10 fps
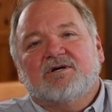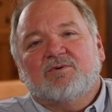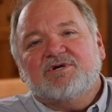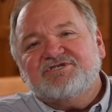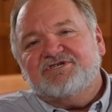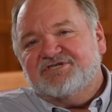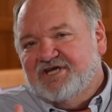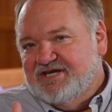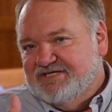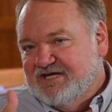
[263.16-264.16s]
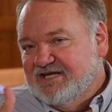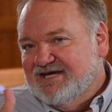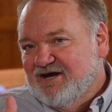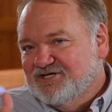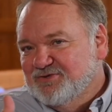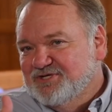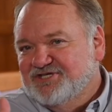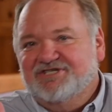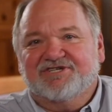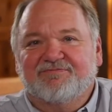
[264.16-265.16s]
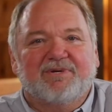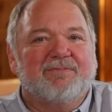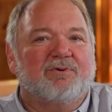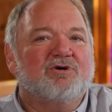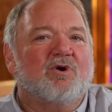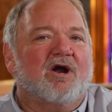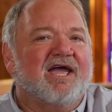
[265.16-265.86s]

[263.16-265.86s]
Recent studies on the characteristics of people who are